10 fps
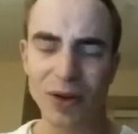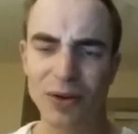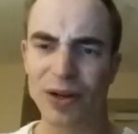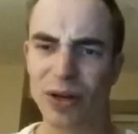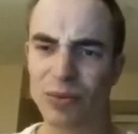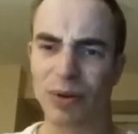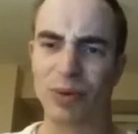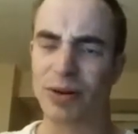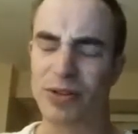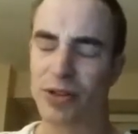
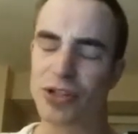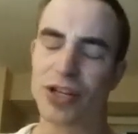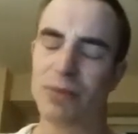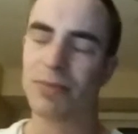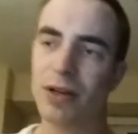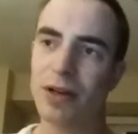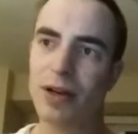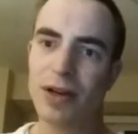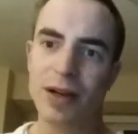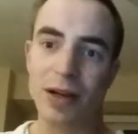went to the gym,
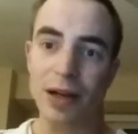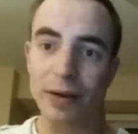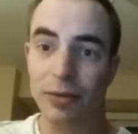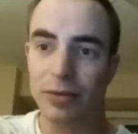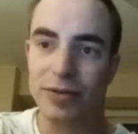and